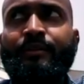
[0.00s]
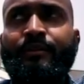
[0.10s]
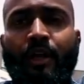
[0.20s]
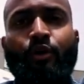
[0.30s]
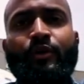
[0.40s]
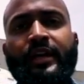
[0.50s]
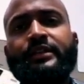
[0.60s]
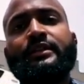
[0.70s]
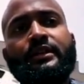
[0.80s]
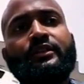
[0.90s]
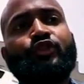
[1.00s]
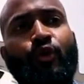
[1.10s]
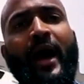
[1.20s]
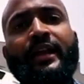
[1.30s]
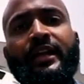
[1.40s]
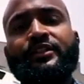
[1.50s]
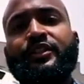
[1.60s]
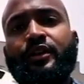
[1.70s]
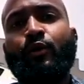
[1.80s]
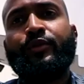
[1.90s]
No, try to get to
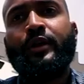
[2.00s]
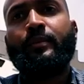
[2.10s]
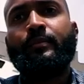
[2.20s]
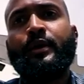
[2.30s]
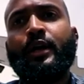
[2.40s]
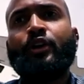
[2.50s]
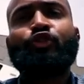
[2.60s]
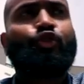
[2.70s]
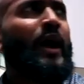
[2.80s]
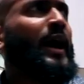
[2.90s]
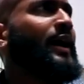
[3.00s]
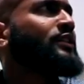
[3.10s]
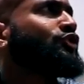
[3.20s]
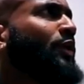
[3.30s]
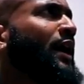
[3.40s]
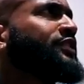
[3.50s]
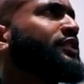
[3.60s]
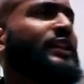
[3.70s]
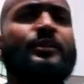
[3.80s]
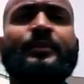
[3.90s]
know them. Try to
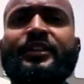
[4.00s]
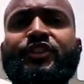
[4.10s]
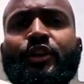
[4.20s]
let them get to